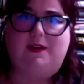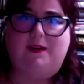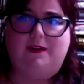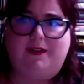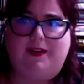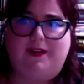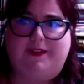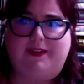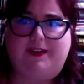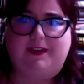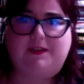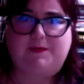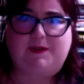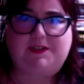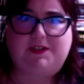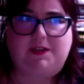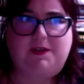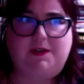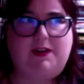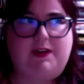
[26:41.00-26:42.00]
Yeah, I think
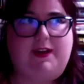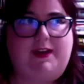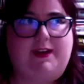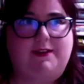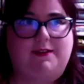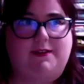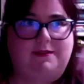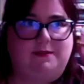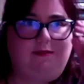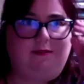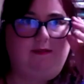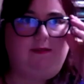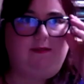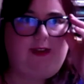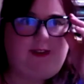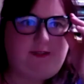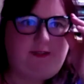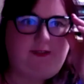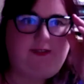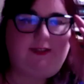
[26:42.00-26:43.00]
especially in,
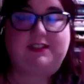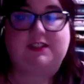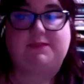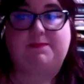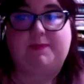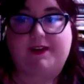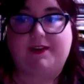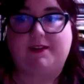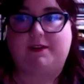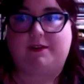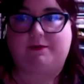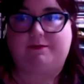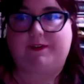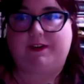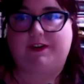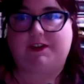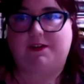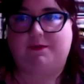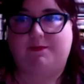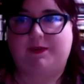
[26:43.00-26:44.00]
as you say, speculative
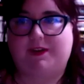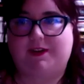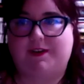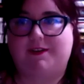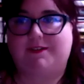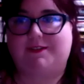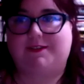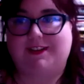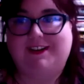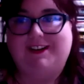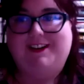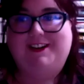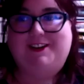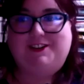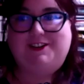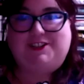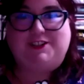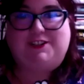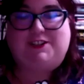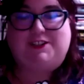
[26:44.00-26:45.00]
fiction, because
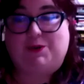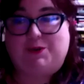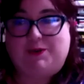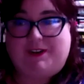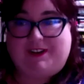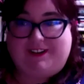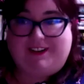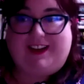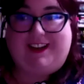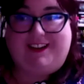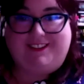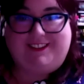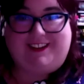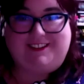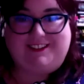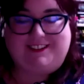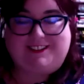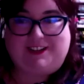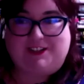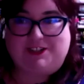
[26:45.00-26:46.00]
just talking that
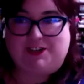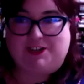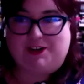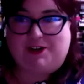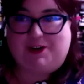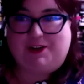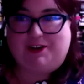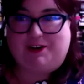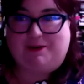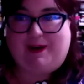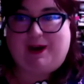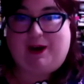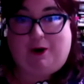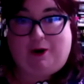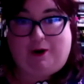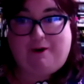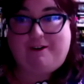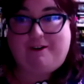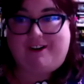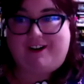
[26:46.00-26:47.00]
discussion earlier about
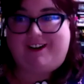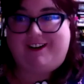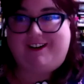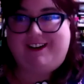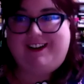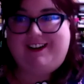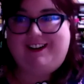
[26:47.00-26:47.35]
horror,